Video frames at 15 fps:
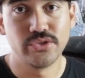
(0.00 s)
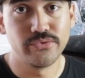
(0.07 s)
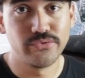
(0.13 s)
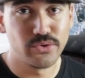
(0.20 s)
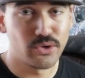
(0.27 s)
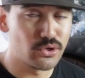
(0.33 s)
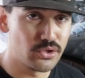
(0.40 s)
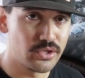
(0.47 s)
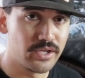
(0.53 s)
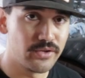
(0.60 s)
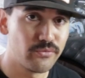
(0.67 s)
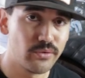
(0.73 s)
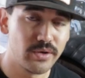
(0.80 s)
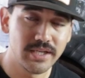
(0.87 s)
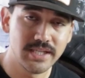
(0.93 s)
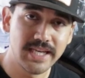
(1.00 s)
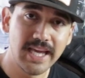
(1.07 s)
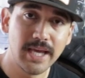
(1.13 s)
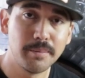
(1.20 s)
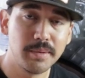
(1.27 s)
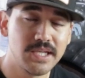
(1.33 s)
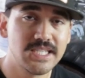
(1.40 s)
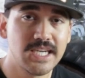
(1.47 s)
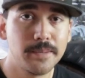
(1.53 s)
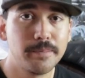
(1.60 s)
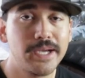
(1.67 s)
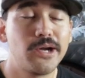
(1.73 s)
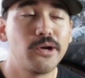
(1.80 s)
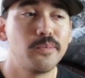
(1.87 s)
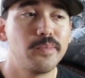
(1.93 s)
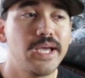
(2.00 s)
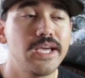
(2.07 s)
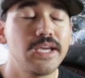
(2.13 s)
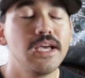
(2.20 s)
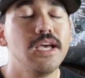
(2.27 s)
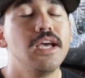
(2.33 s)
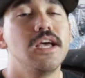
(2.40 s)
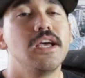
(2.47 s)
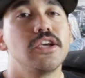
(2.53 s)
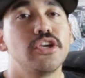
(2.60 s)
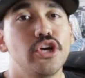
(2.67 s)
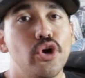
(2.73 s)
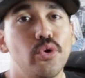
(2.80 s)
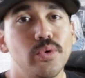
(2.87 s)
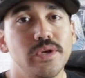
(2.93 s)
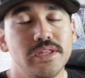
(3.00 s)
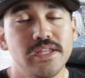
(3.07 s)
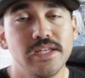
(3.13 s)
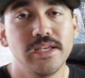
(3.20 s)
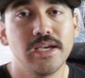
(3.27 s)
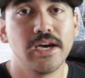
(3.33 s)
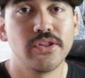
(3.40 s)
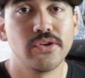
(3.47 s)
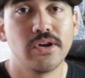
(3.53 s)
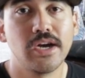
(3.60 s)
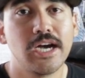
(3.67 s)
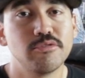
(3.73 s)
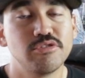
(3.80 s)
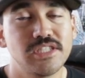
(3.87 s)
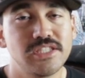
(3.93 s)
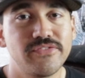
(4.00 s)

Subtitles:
So if you are looking for a camping type power bank, go with the other option.